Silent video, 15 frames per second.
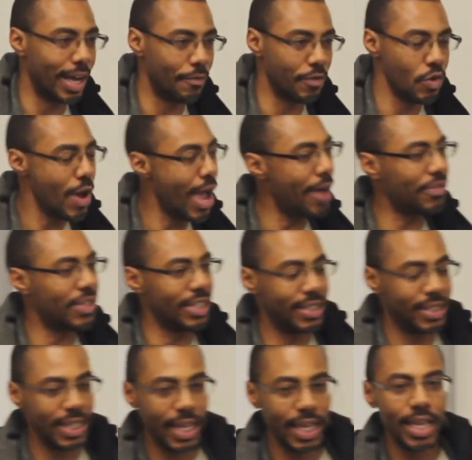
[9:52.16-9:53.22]
stuff. You have to
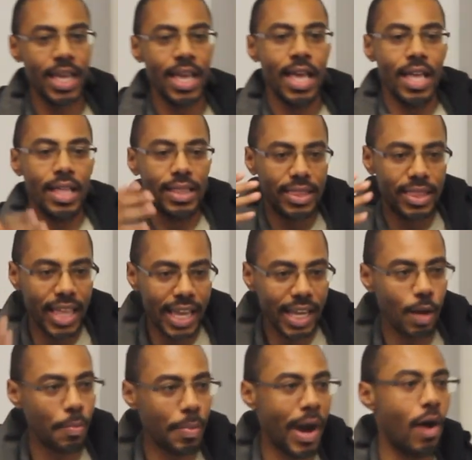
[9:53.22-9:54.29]

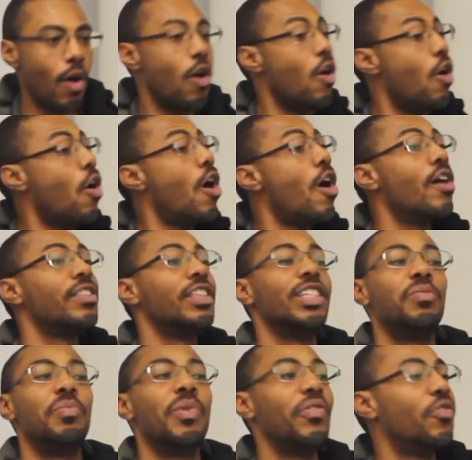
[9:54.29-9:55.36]
think about all
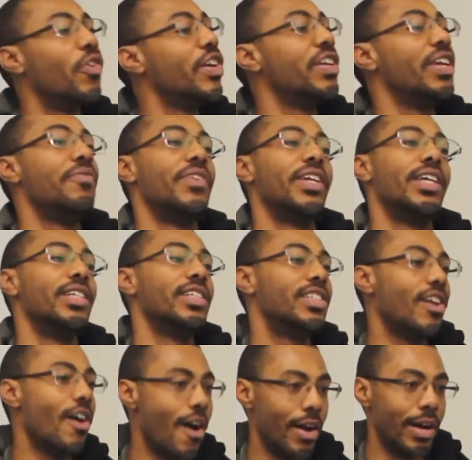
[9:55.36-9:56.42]
this before you even get
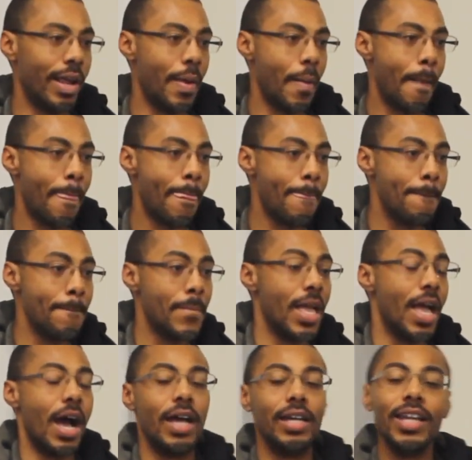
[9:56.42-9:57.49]
started.
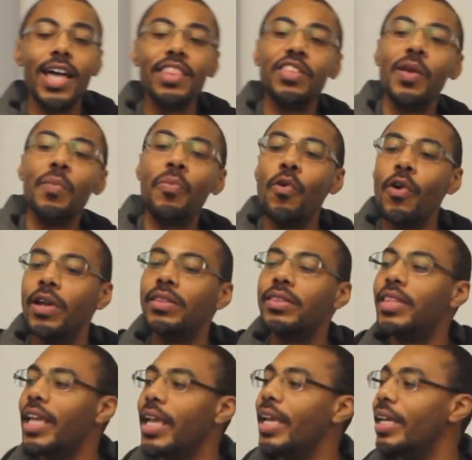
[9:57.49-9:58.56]
Another important
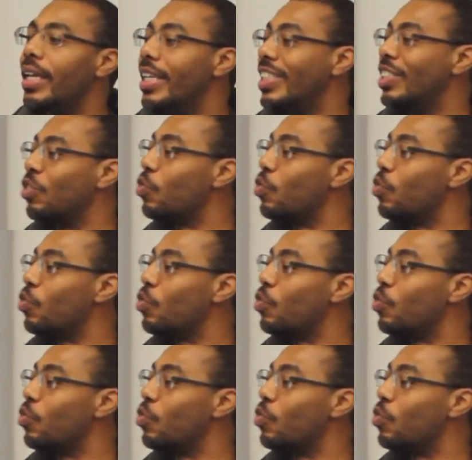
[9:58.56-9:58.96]
thing is